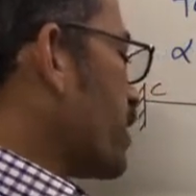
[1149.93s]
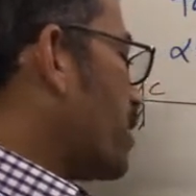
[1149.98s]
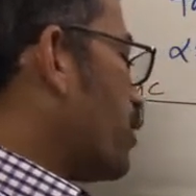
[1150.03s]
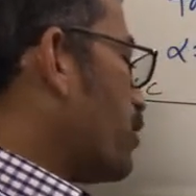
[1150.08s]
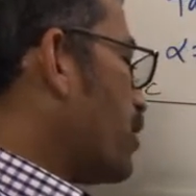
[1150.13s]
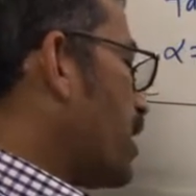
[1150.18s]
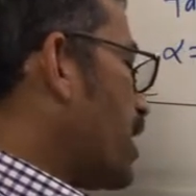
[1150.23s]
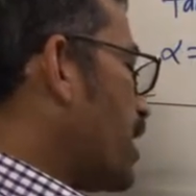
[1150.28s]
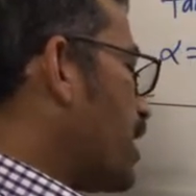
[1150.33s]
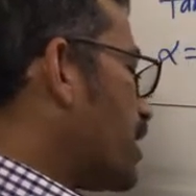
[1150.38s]

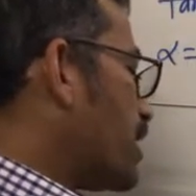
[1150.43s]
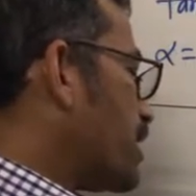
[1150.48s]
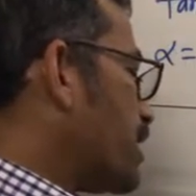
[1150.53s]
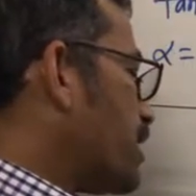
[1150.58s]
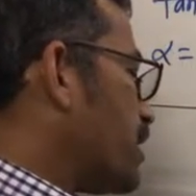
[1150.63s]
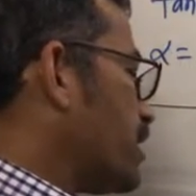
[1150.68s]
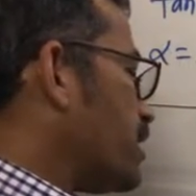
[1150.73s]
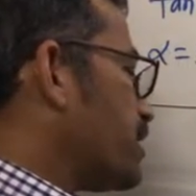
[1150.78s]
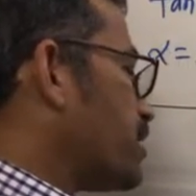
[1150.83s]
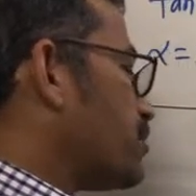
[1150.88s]
Now at
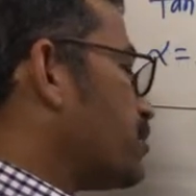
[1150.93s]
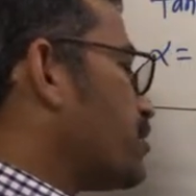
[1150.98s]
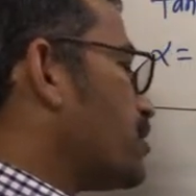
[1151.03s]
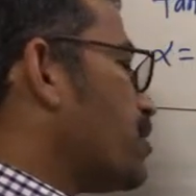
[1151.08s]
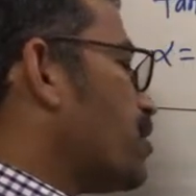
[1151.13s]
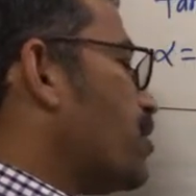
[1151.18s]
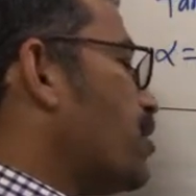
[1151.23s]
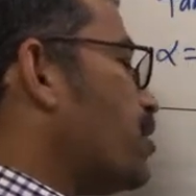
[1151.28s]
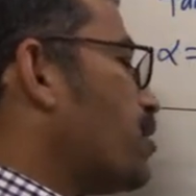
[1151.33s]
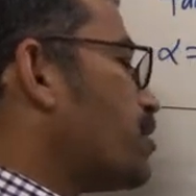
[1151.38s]
A, this is
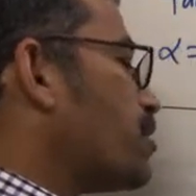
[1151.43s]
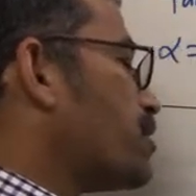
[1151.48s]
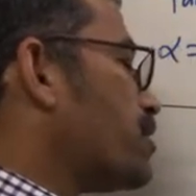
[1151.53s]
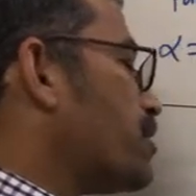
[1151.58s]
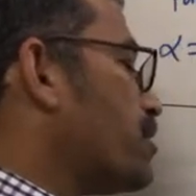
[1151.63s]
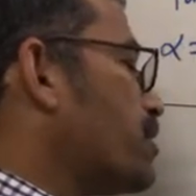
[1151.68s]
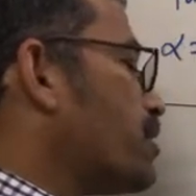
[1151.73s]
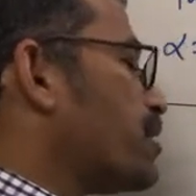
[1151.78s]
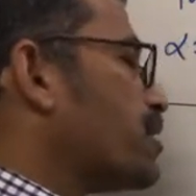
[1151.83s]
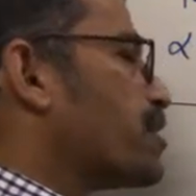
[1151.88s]
a
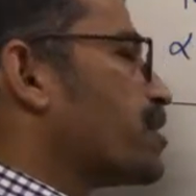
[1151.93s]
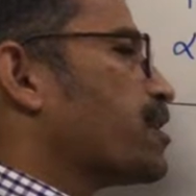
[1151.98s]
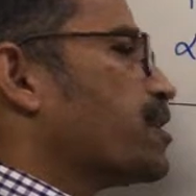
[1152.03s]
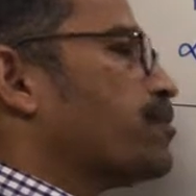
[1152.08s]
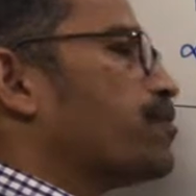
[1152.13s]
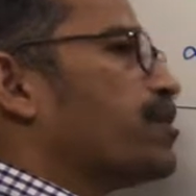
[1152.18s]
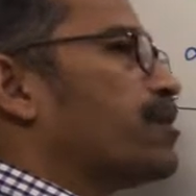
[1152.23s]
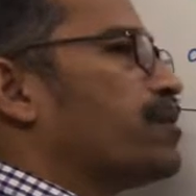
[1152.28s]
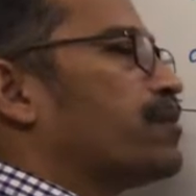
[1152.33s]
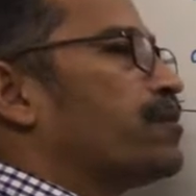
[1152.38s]
horizontal
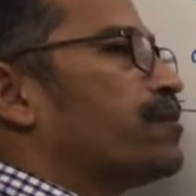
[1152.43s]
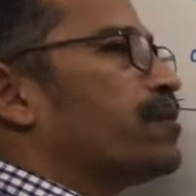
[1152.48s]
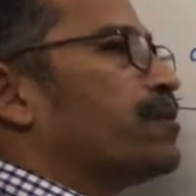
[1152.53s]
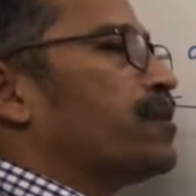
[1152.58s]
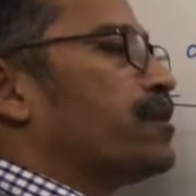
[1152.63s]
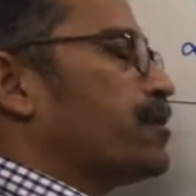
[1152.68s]
cable.